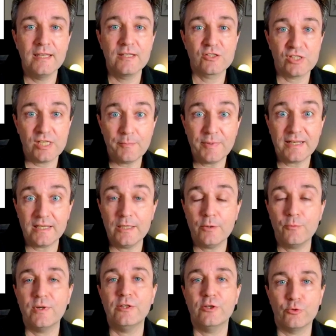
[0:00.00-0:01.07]
Typically,
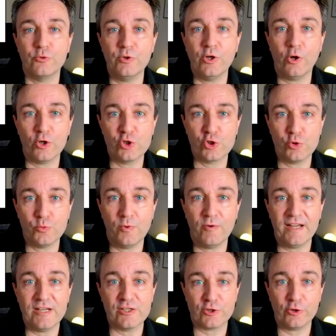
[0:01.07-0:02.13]
when you're doing
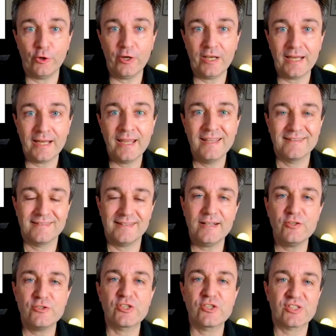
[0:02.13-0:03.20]
unsupervised learning, that
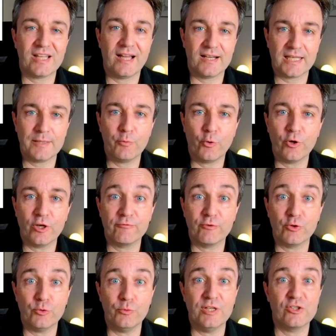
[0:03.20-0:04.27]
is the starting point for
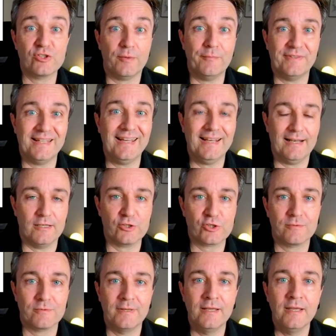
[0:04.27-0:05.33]
doing something else.
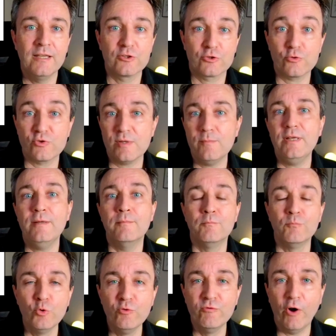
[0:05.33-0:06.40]
So simply
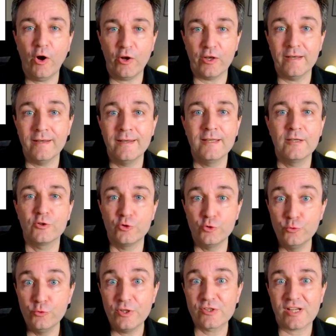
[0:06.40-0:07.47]
move on,
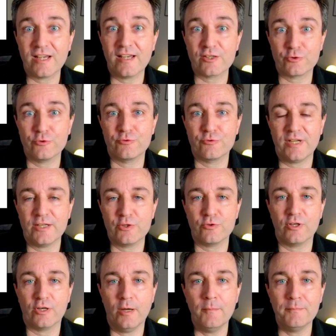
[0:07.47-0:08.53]
do the task you're trying to
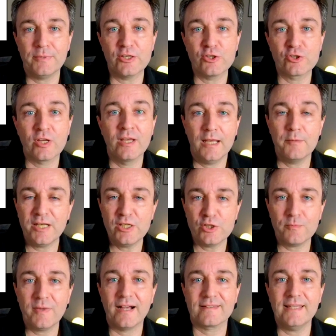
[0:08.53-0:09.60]
accomplish, and
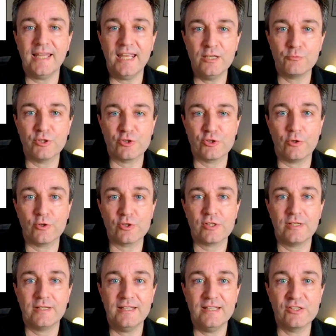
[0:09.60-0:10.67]
benchmark the end results
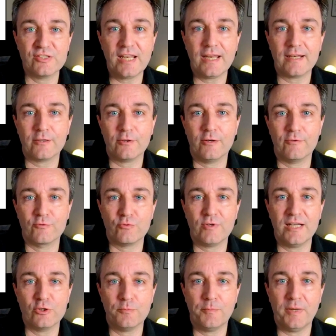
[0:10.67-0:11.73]
instead of
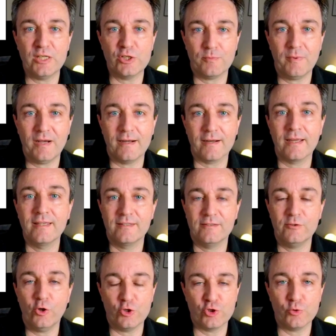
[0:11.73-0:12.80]
trying to benchmark the
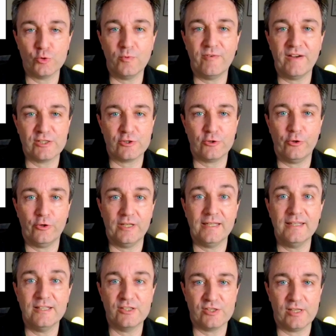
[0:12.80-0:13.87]
unsupervised learning
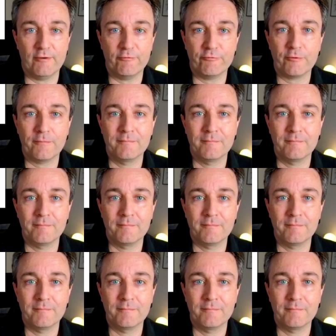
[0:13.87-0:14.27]
itself.